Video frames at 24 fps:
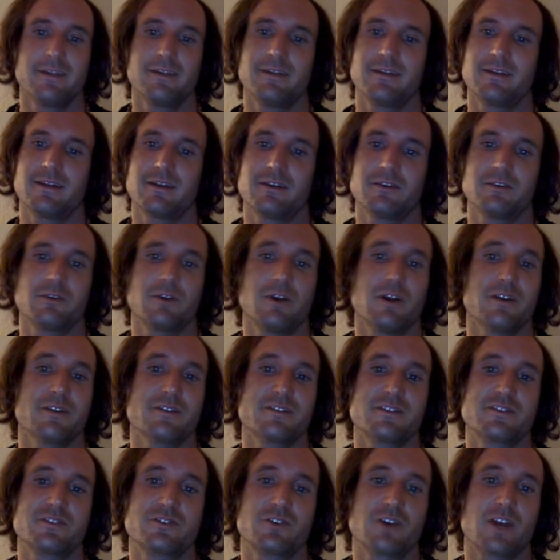and Uranus
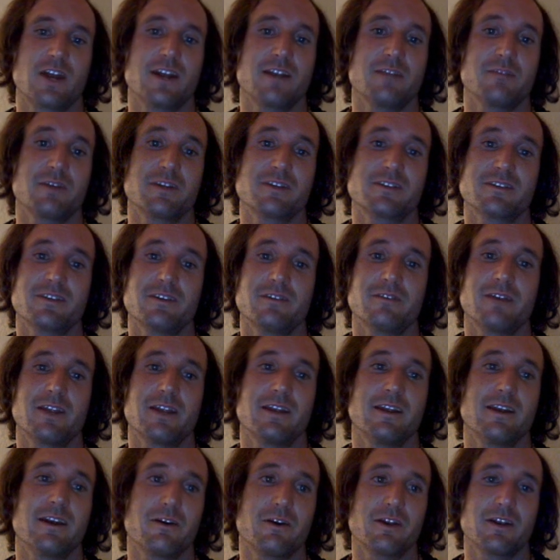is trining my sun right
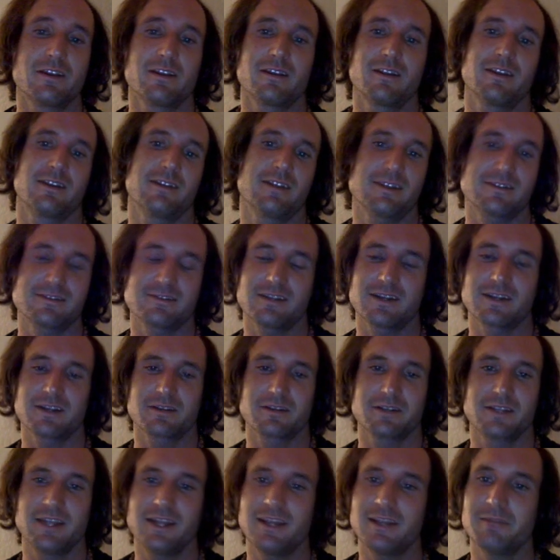now, and that's like
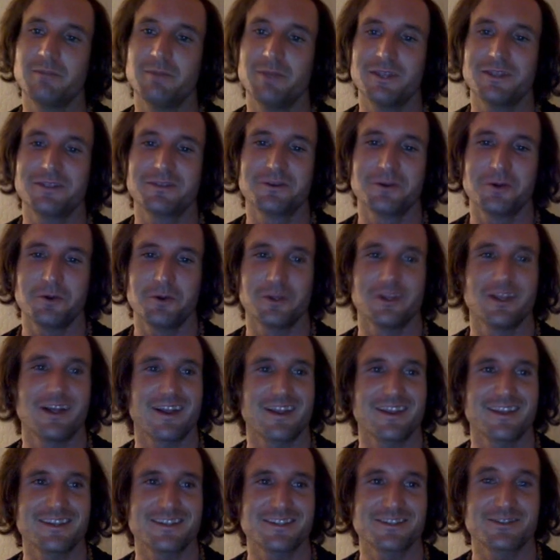getting me through a lot of
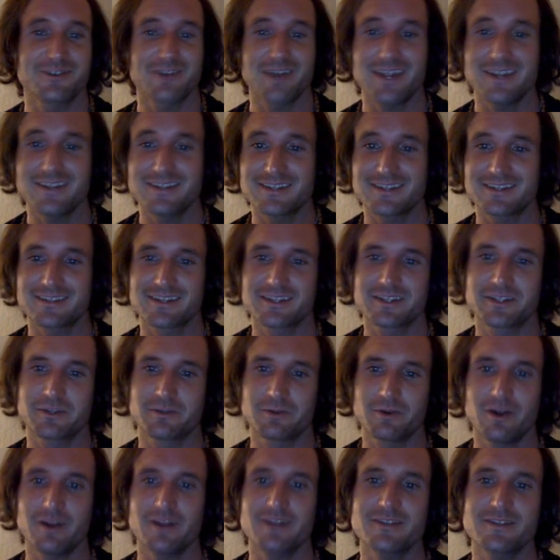these transits. Like,
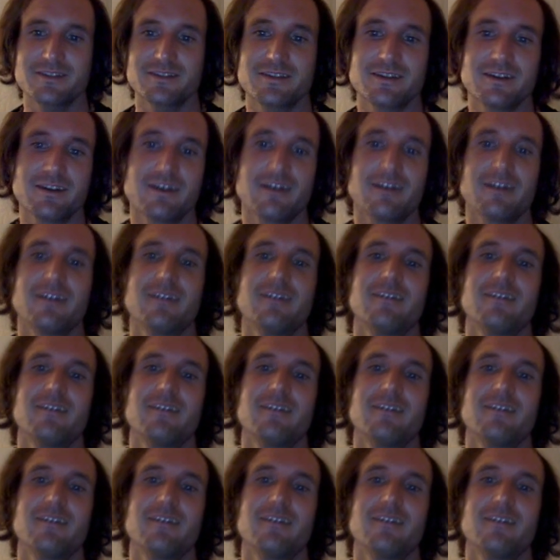Uranus is here